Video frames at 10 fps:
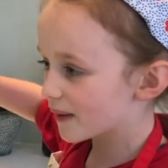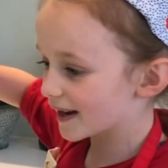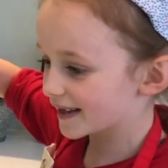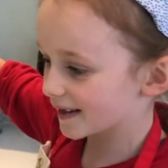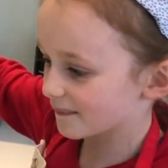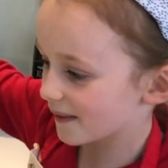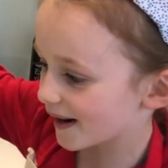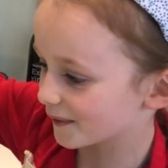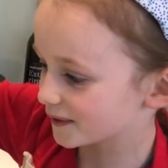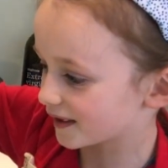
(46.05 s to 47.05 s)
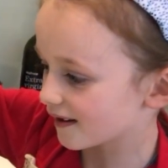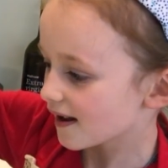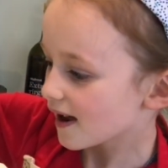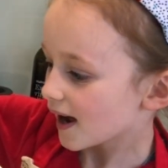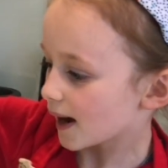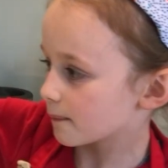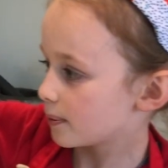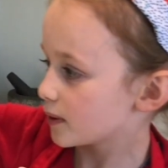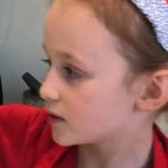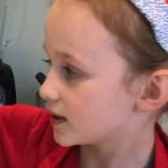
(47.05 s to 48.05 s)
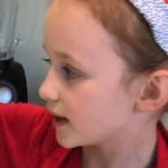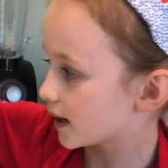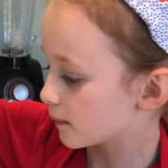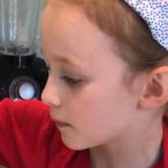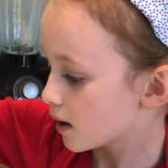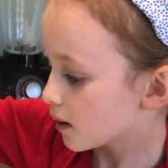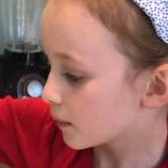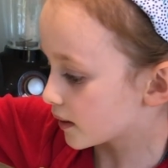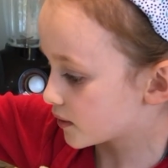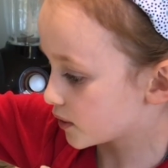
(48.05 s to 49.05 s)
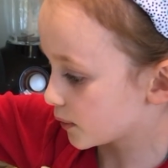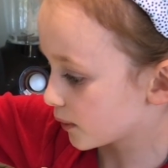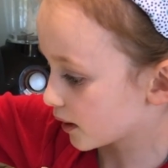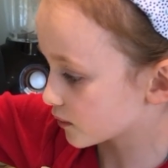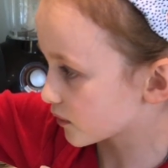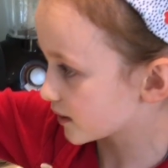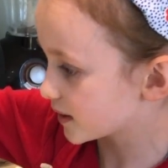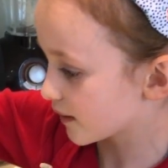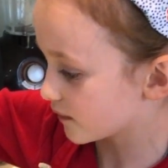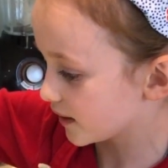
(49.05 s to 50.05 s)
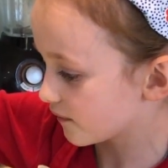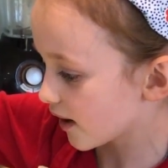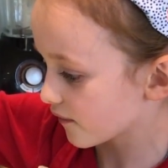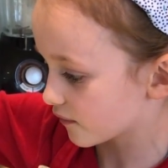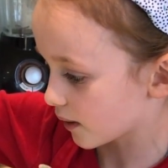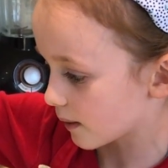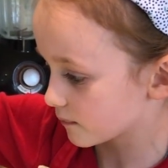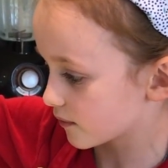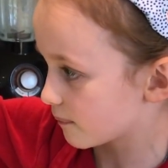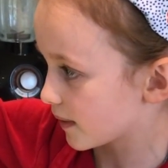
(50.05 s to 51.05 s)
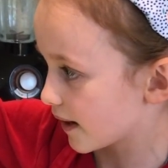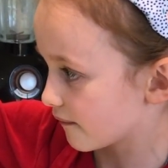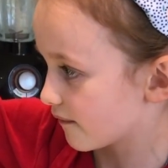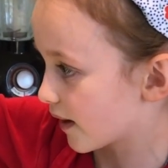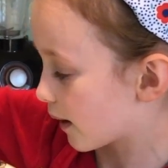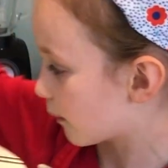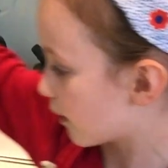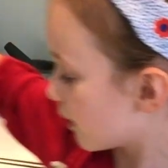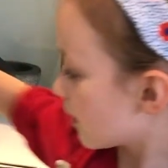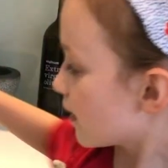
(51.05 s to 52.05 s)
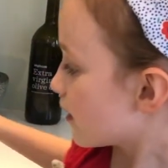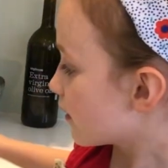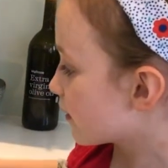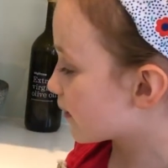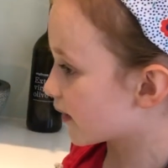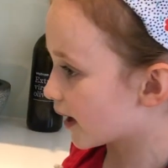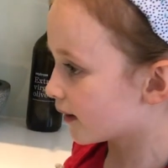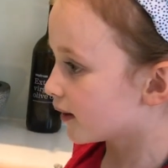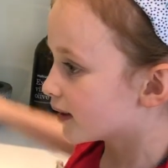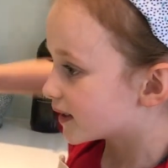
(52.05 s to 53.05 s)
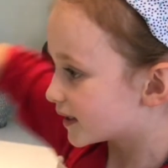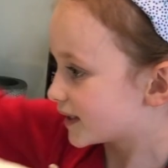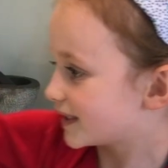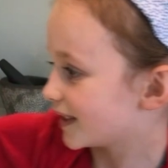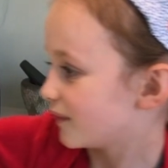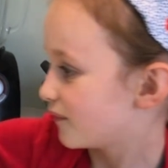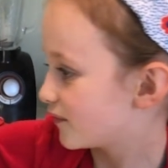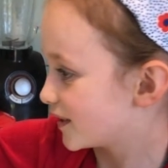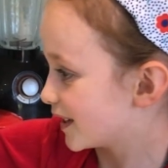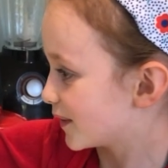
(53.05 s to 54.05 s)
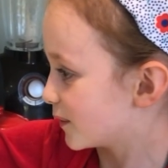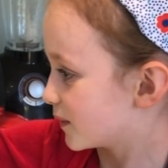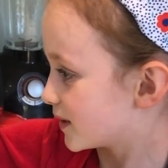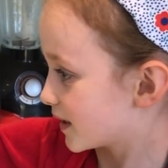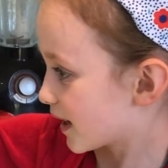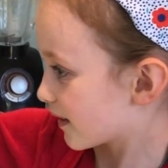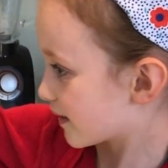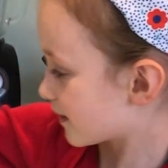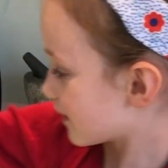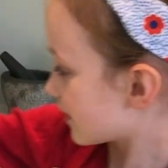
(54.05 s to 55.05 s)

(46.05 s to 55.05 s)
baking powder and put it in with 275 grams of plain flour. Then sift it all together.